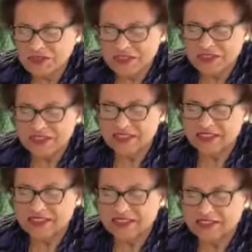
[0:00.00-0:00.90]
forgiven our
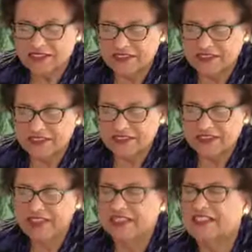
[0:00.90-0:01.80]
debtors.
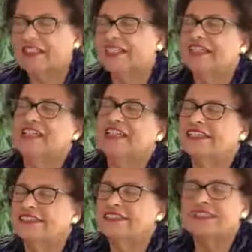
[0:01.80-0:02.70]

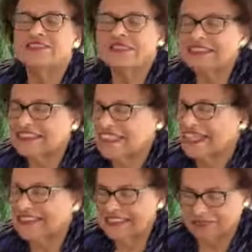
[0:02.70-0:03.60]
And leave us not in